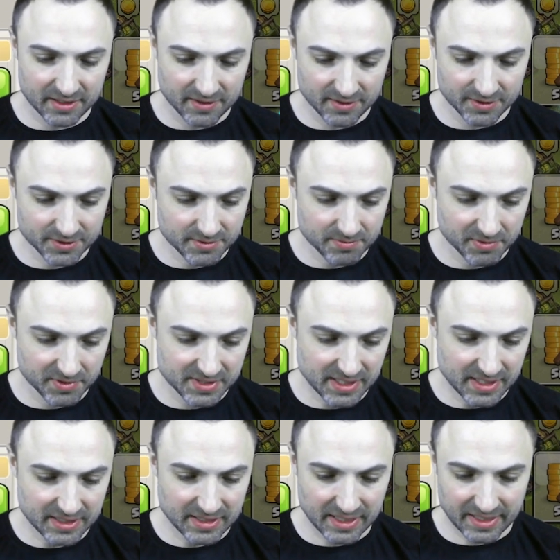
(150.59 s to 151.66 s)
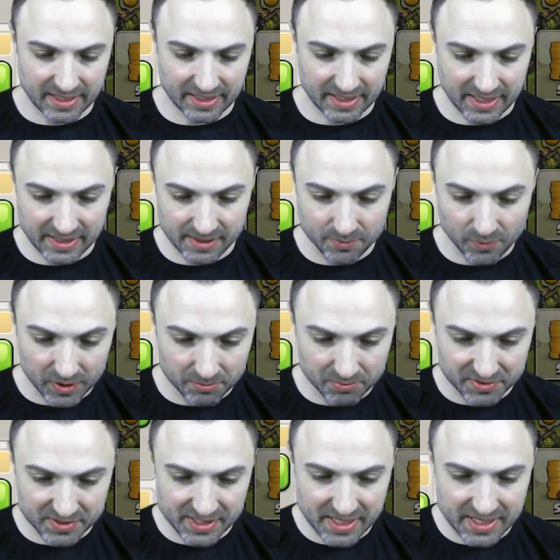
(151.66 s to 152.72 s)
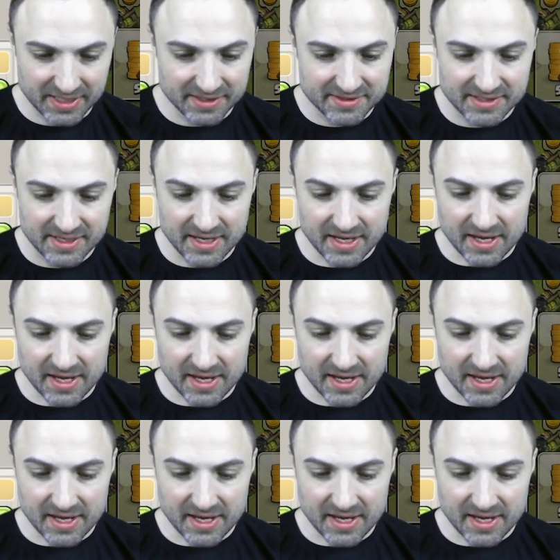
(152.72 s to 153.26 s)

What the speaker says: 100%, I got 81%,